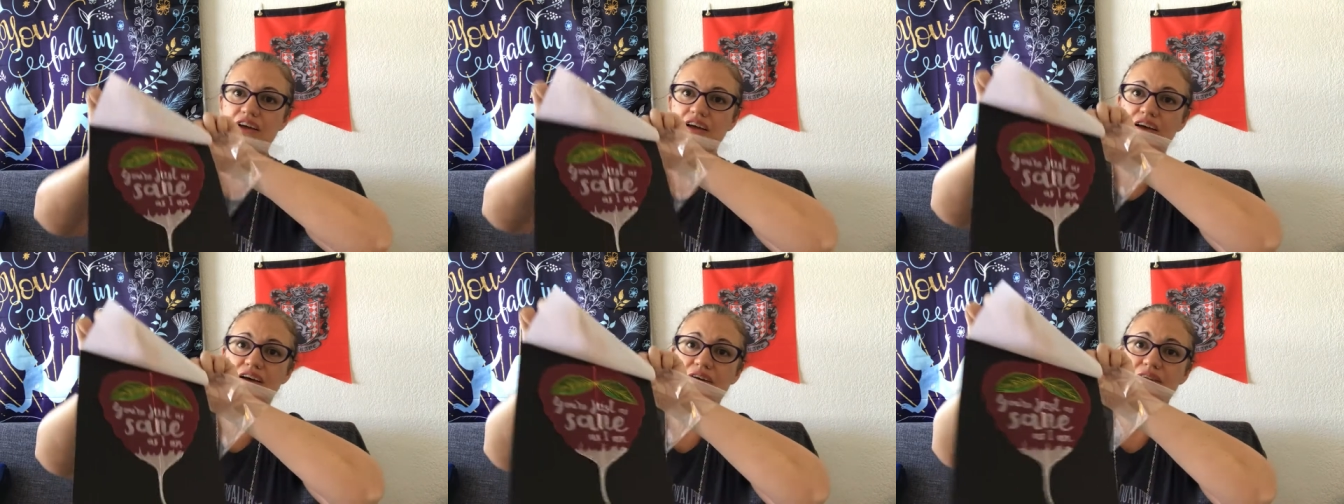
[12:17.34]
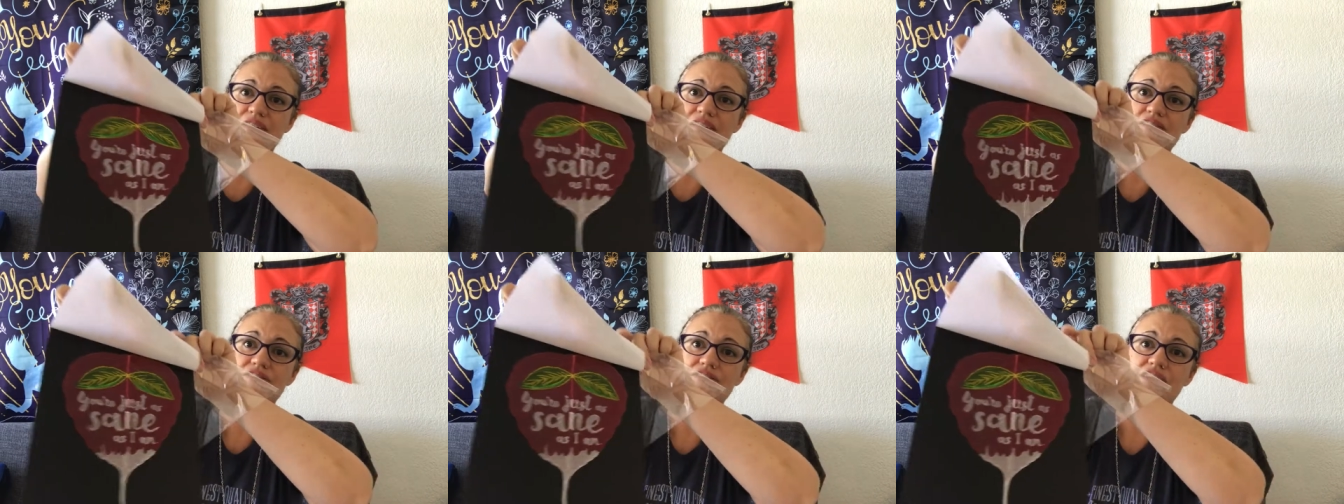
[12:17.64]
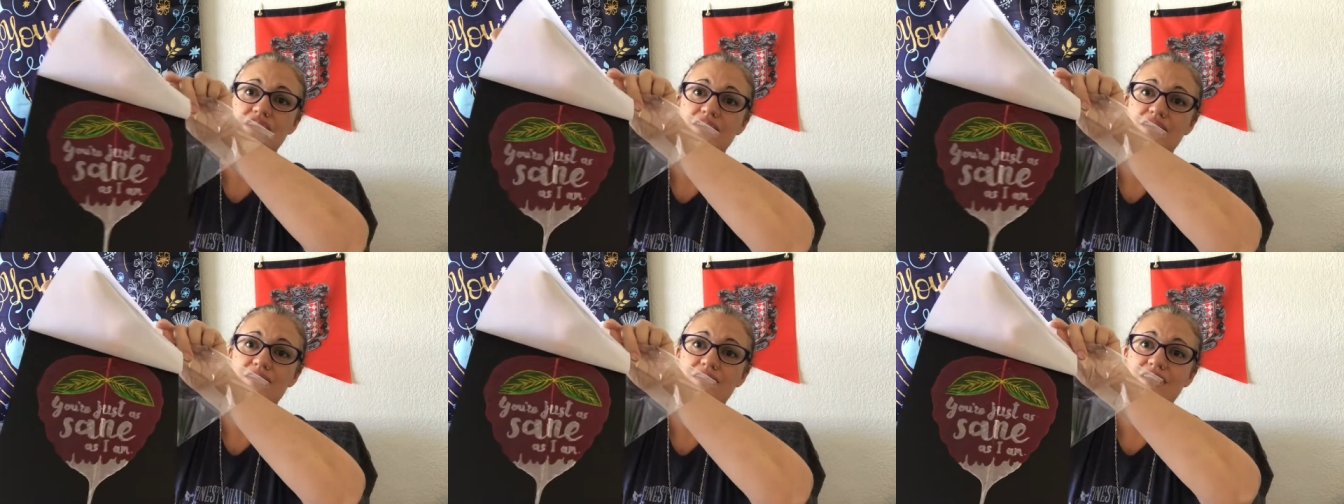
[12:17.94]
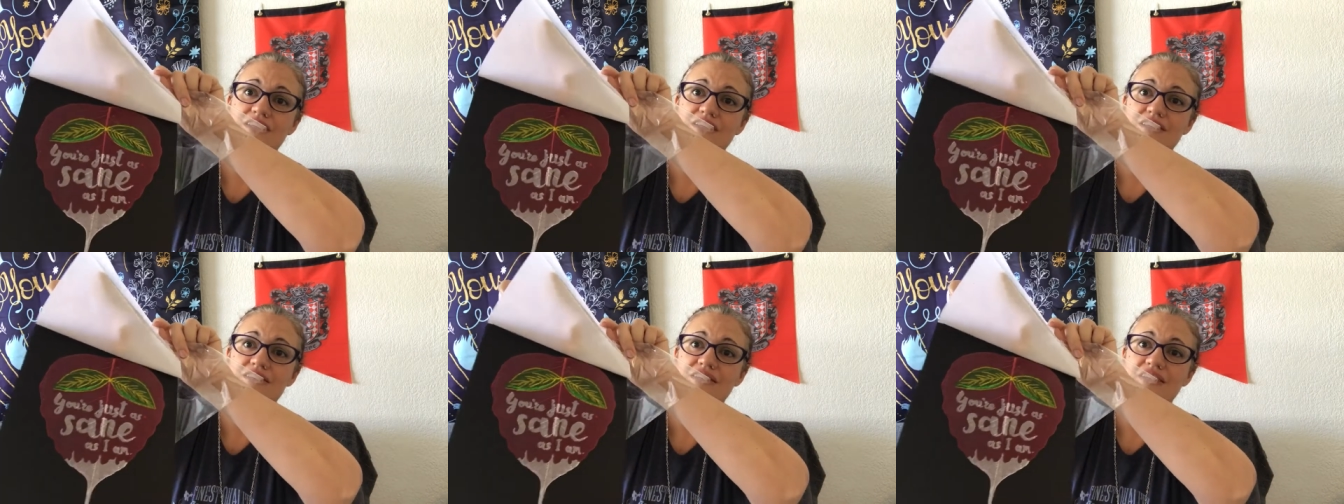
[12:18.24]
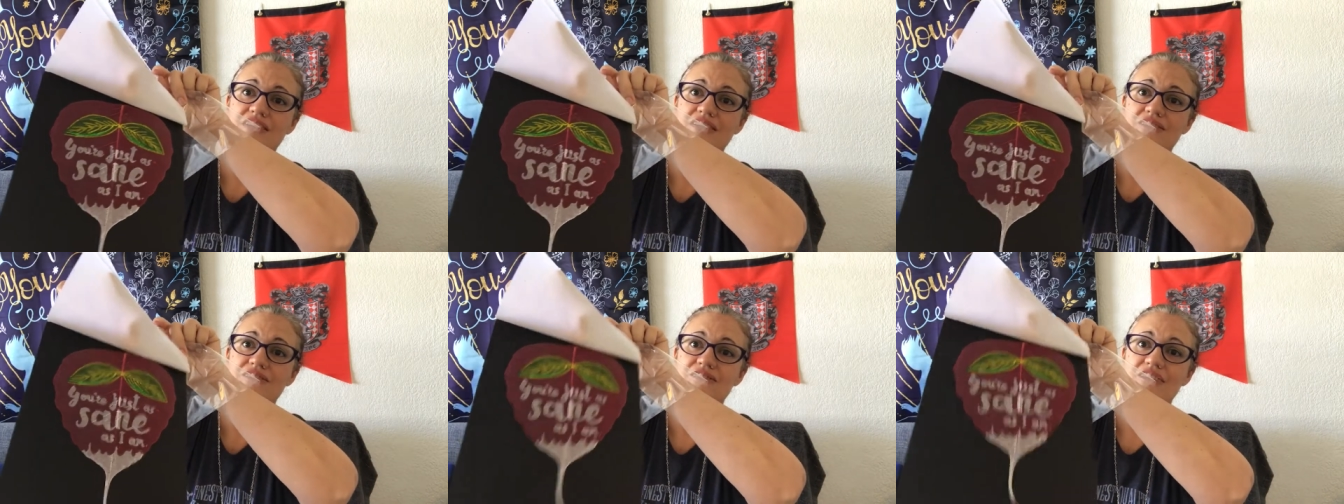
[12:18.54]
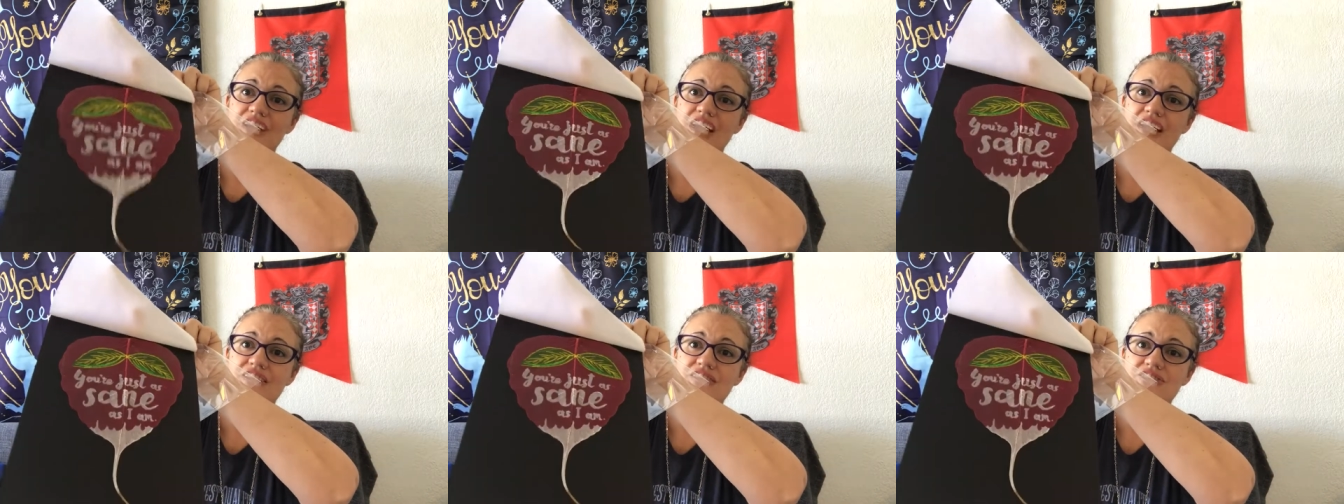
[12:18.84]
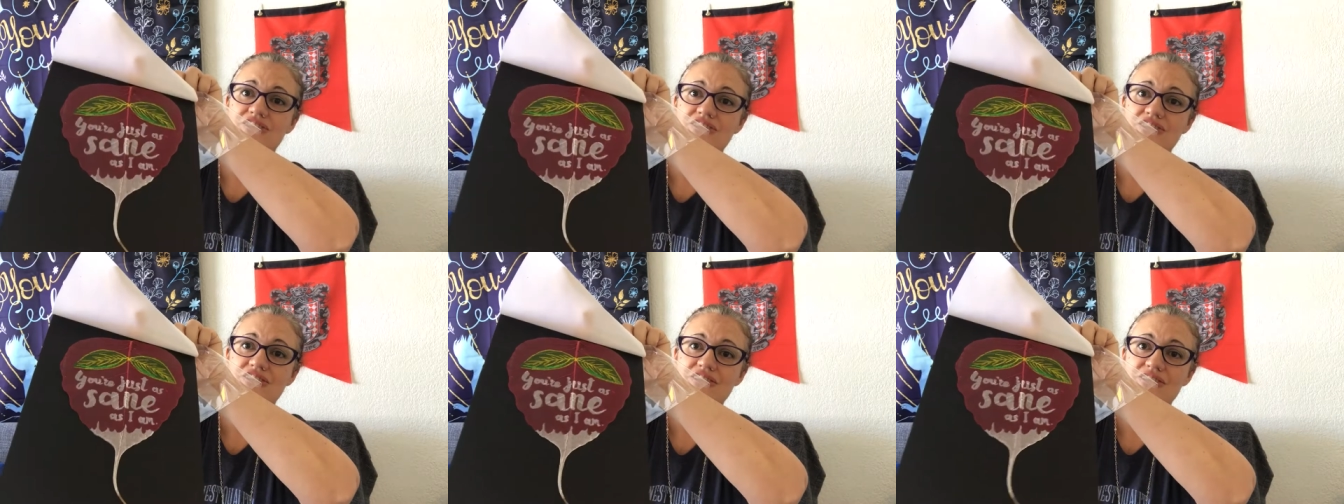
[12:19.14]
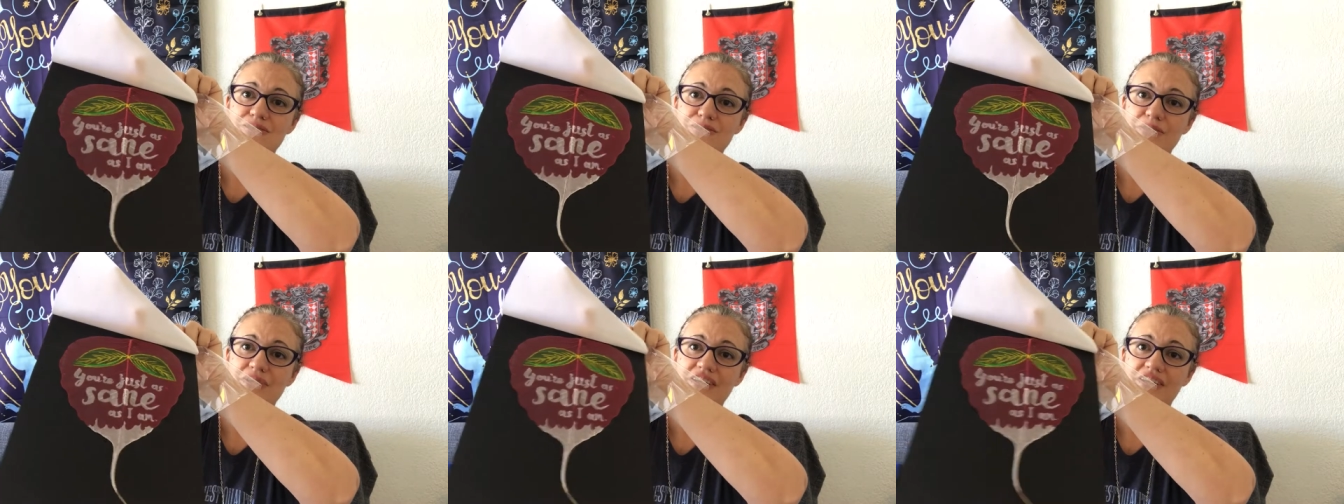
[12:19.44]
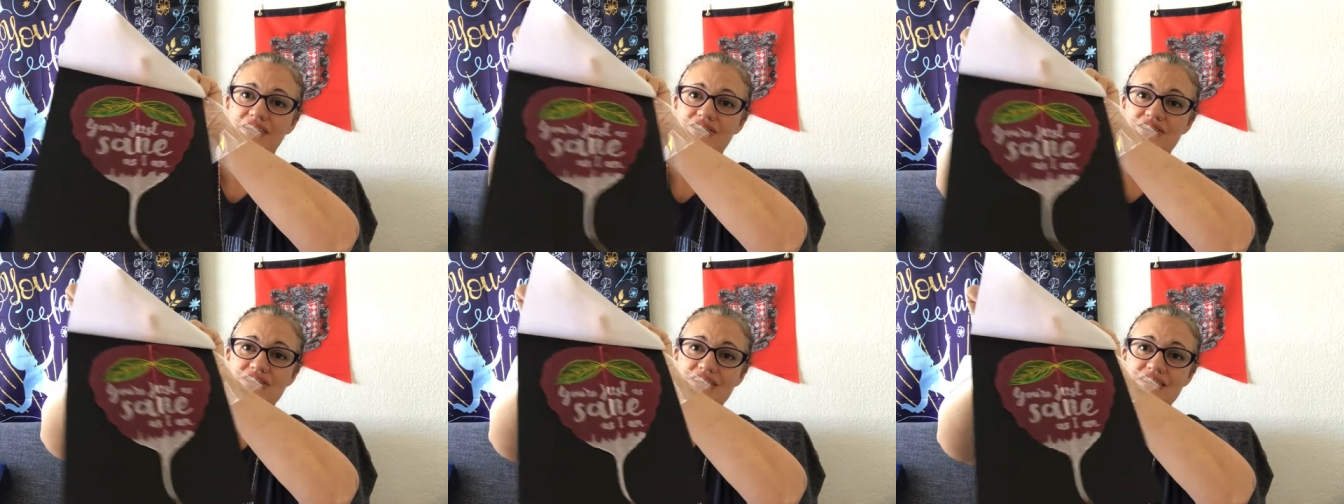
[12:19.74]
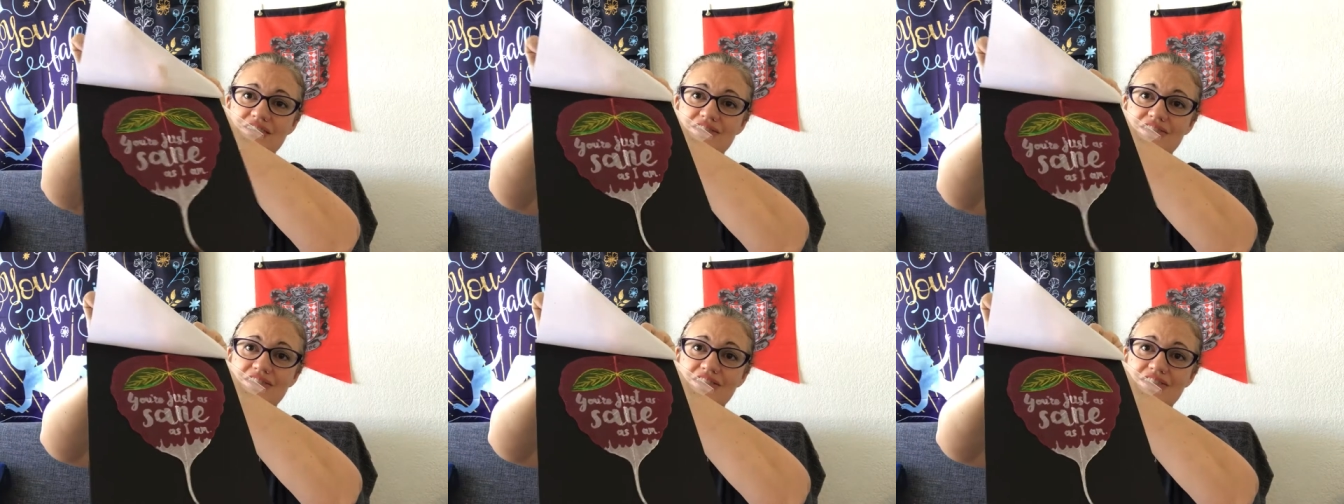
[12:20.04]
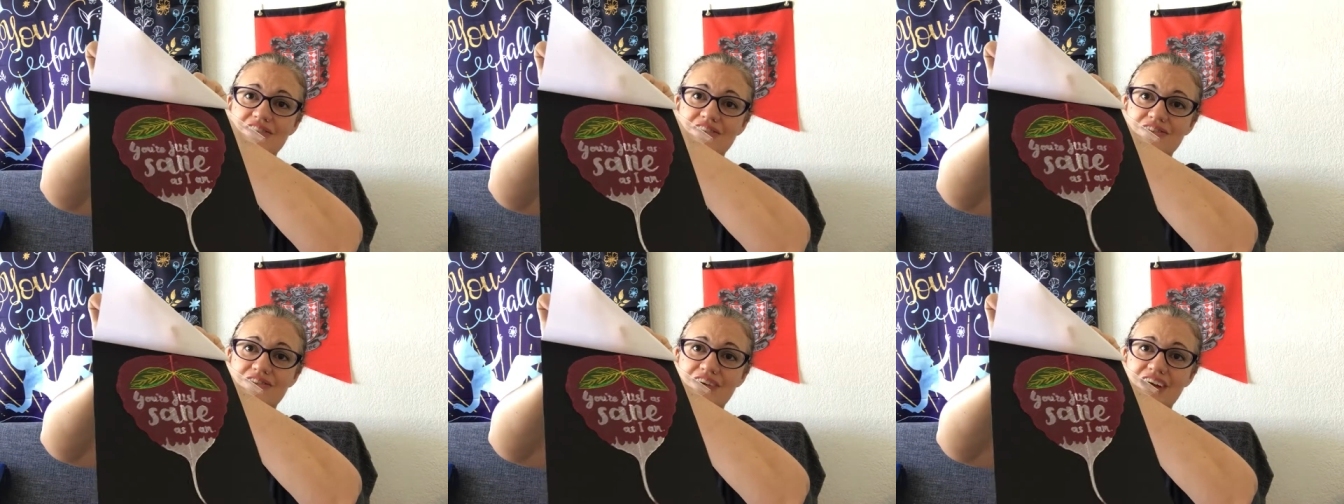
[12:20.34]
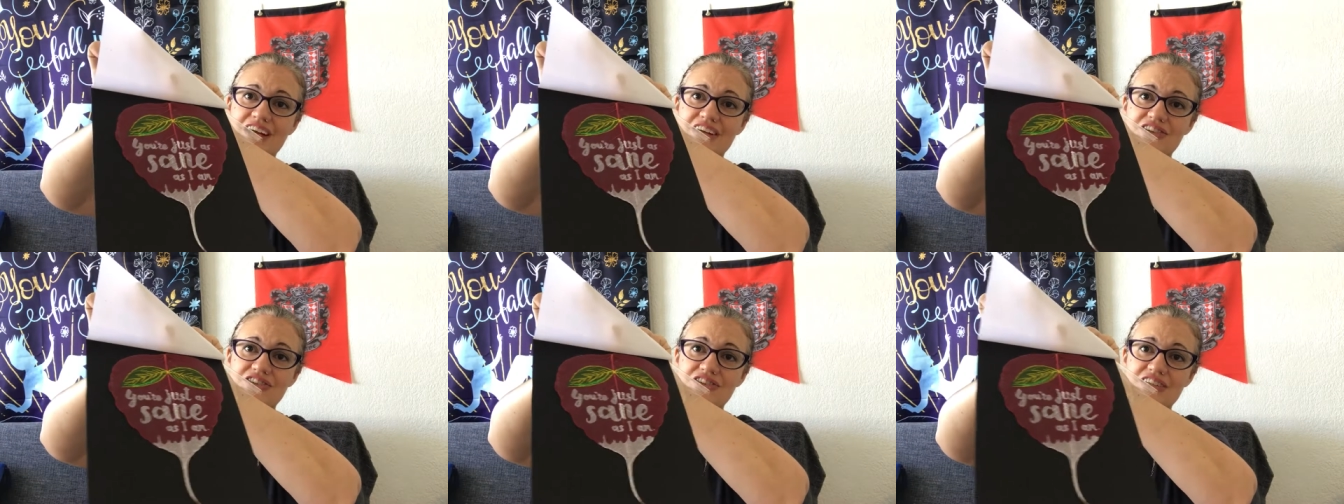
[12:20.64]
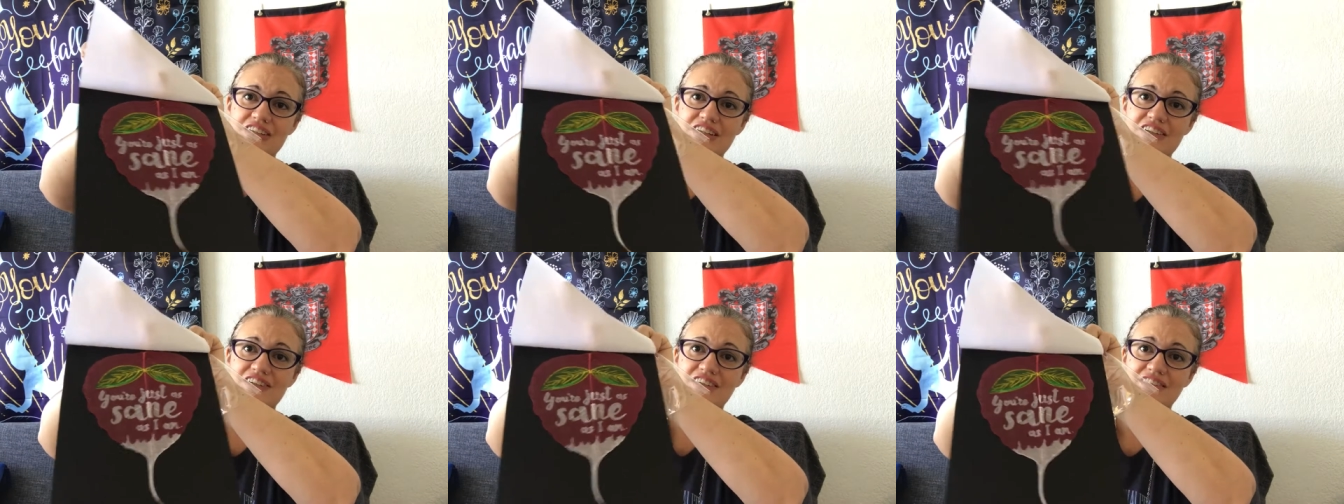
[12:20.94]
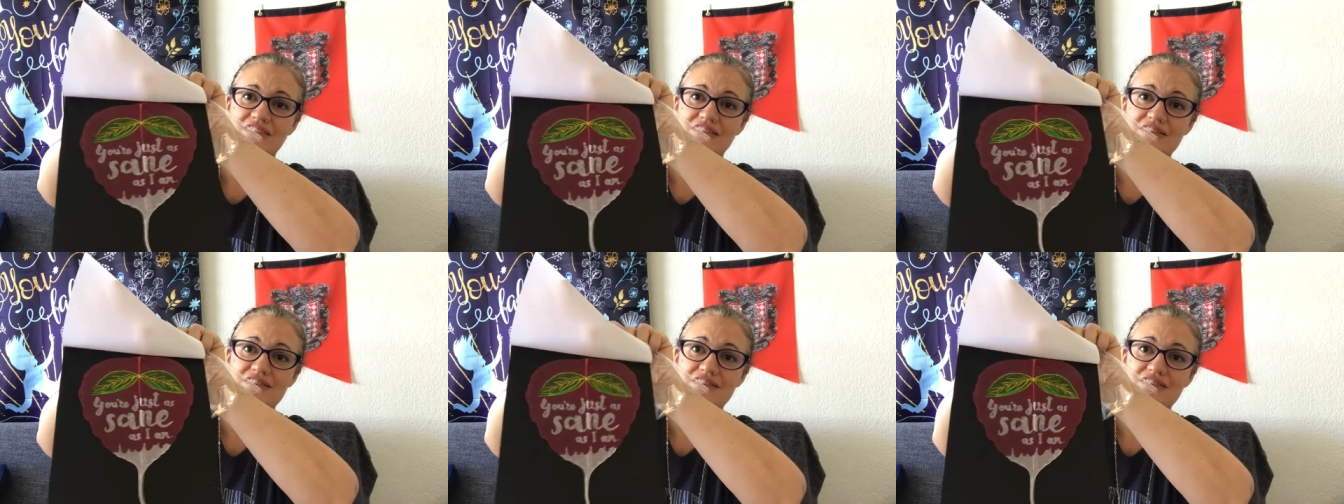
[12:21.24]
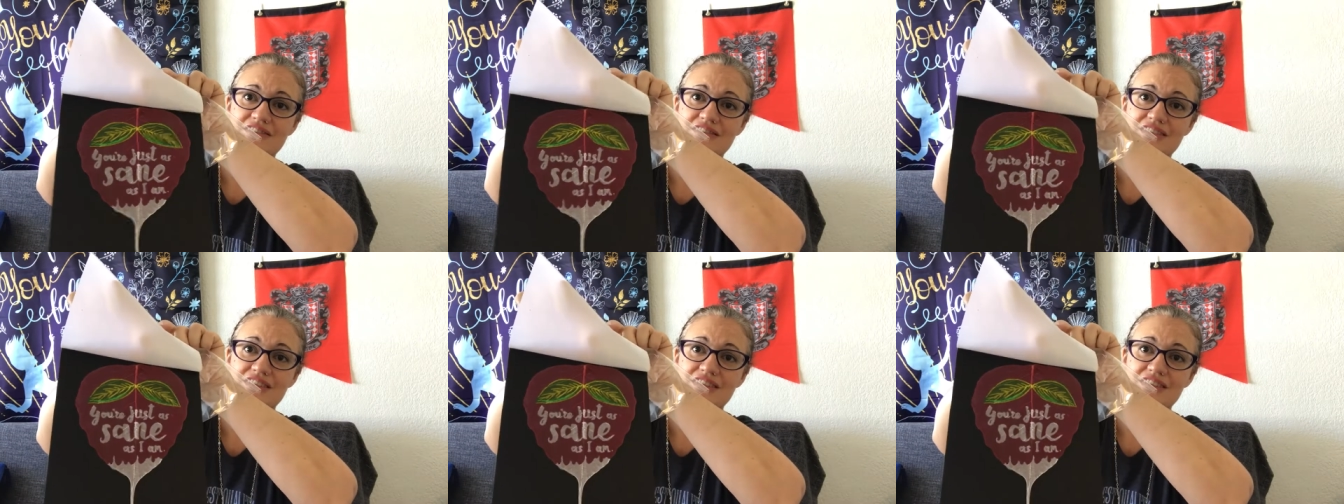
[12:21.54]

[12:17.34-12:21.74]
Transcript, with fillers: Oh, that's cute. And it's on a radish because she has her little radish earrings.